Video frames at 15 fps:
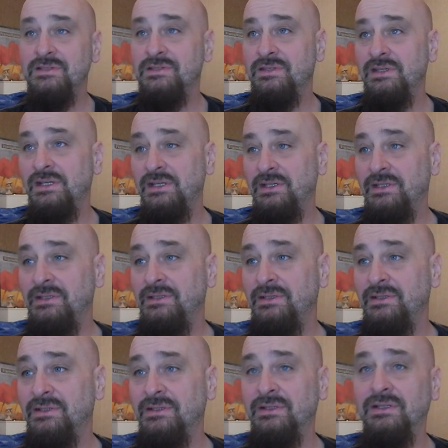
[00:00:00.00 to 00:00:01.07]
is the
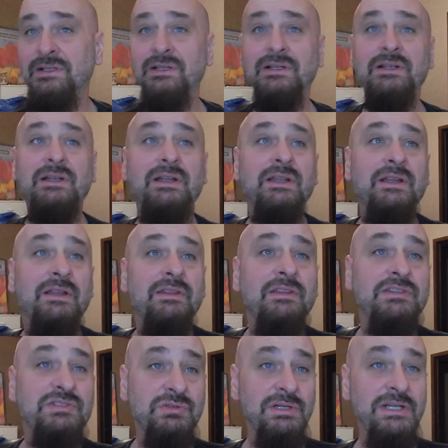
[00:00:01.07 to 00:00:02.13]

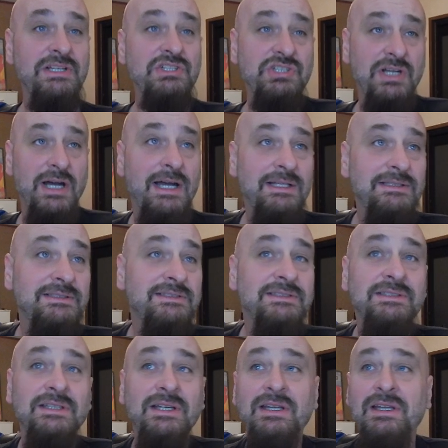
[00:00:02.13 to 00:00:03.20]
screenshots.
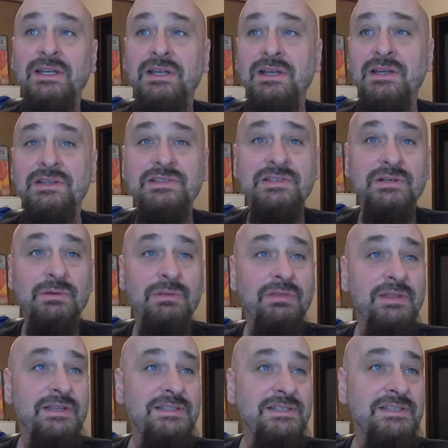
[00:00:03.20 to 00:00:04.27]
So
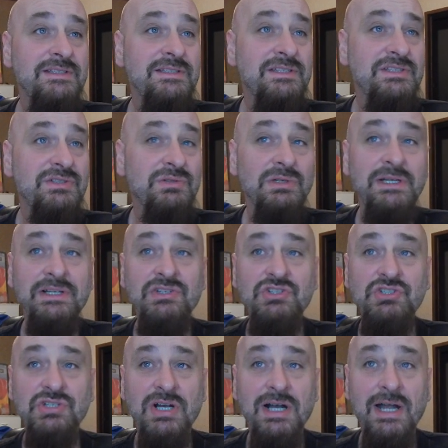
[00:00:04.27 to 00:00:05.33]
this is the
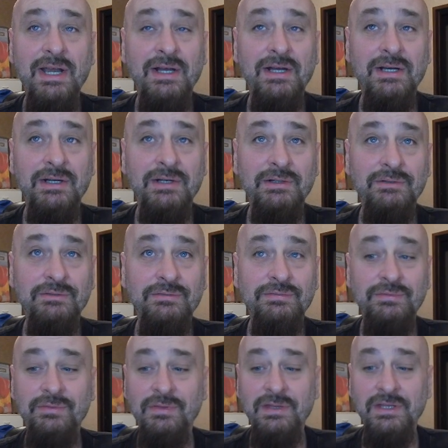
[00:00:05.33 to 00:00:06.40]
screenshot
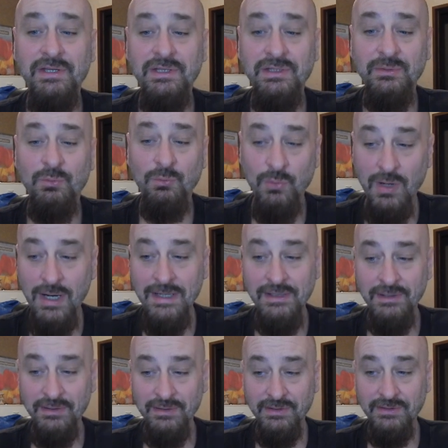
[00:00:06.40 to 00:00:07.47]
of the
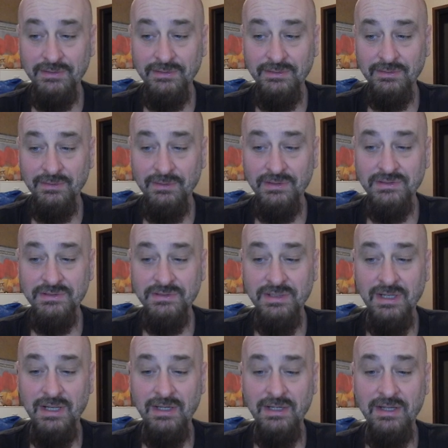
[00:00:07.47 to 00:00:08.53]
Writer. It's
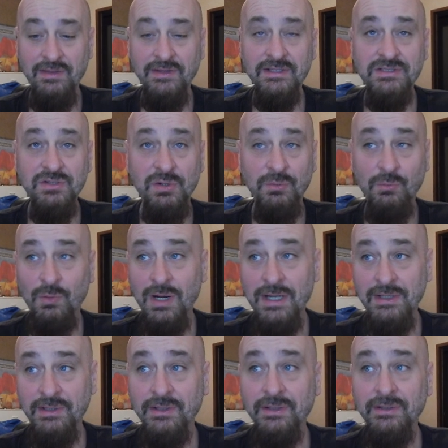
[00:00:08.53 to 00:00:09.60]
yeah, I think it's called
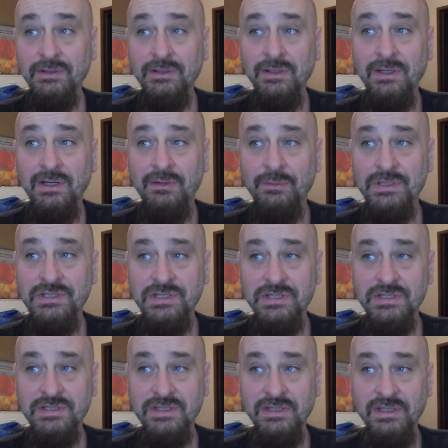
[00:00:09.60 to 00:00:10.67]
Writer, which
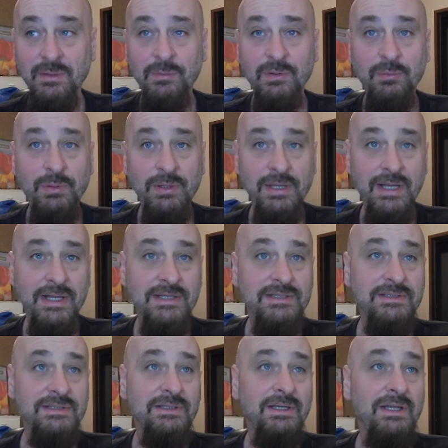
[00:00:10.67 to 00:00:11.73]
is the
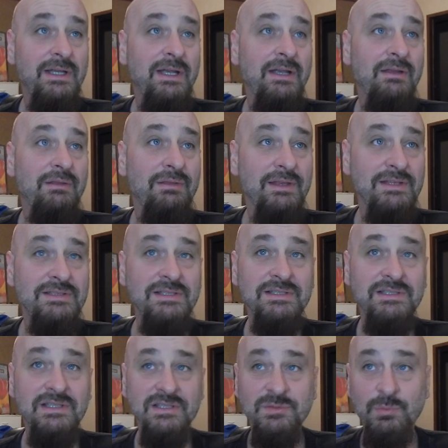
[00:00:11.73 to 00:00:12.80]
WPS. This is
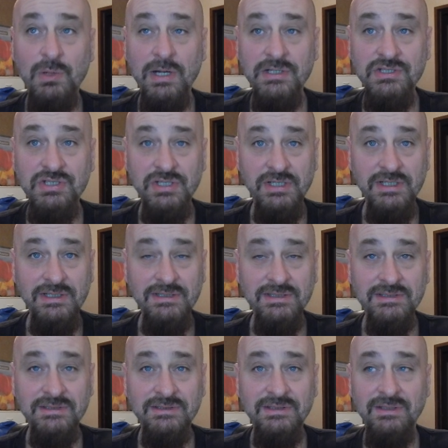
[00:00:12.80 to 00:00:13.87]
the
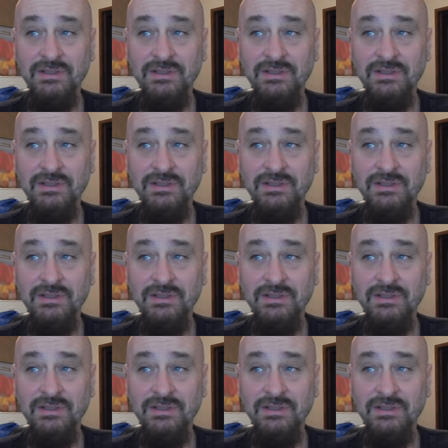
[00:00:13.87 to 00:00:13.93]
Spreadsheets,